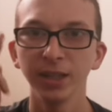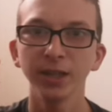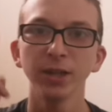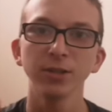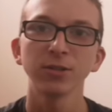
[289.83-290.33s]

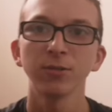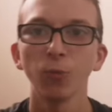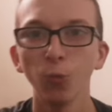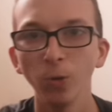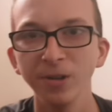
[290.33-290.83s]
Hey guys,
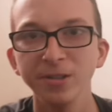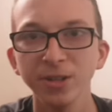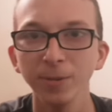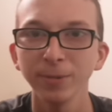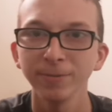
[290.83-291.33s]
what is
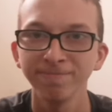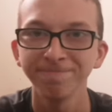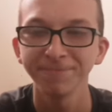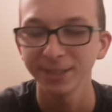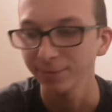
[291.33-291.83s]
up?
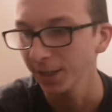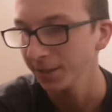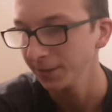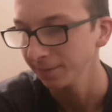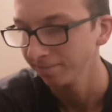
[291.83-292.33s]

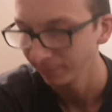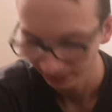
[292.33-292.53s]
EvanGuide here.